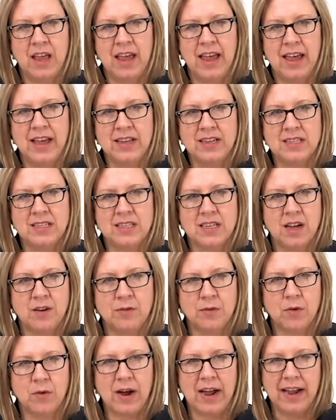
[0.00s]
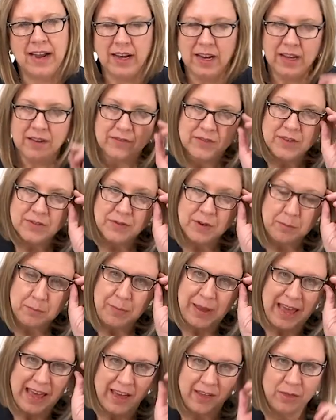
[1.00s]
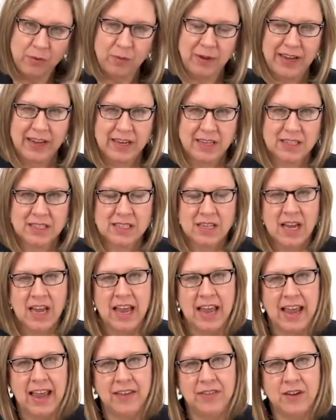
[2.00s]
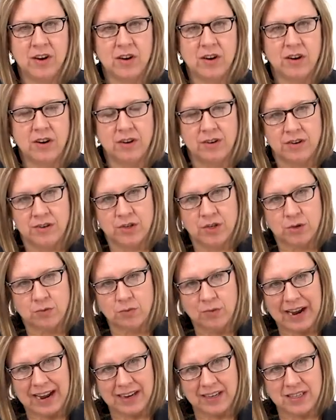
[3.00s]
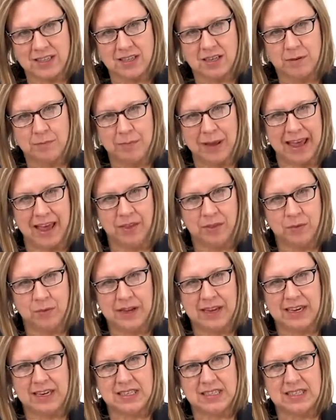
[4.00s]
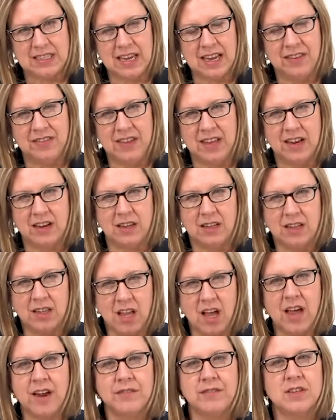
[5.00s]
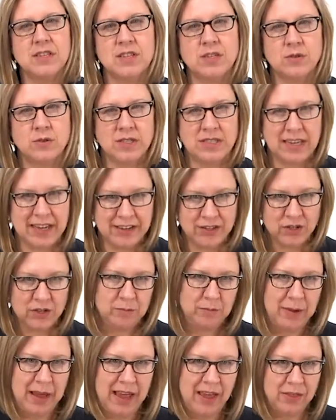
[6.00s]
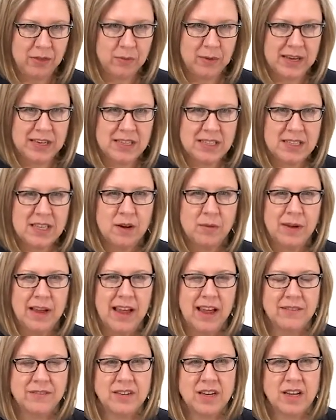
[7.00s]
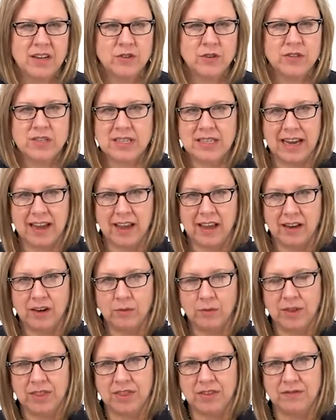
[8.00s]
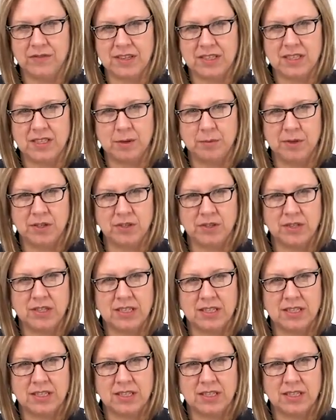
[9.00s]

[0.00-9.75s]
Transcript: has a variety of different pathways, and there are direct pathways and then a lot of association pathways that we have to understand with the vestibular